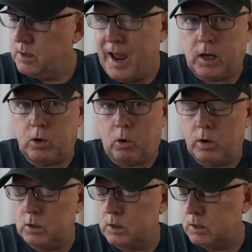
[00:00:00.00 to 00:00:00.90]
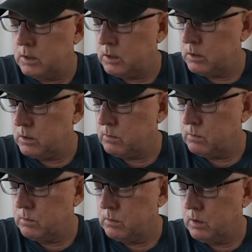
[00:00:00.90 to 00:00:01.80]
tangy oranges,
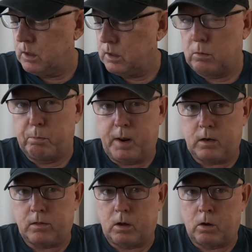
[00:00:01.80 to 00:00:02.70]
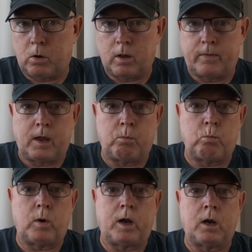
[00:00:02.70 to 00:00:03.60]
a little menthol, and
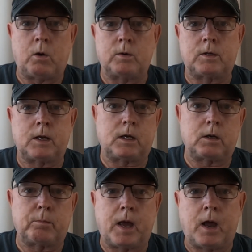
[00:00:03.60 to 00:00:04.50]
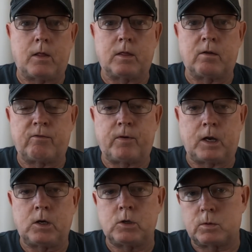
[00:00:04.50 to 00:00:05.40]
then when I was thinking about the
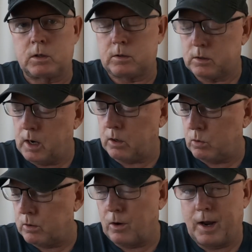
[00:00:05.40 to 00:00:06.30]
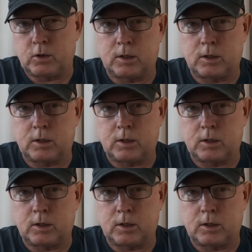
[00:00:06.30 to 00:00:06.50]
finish, I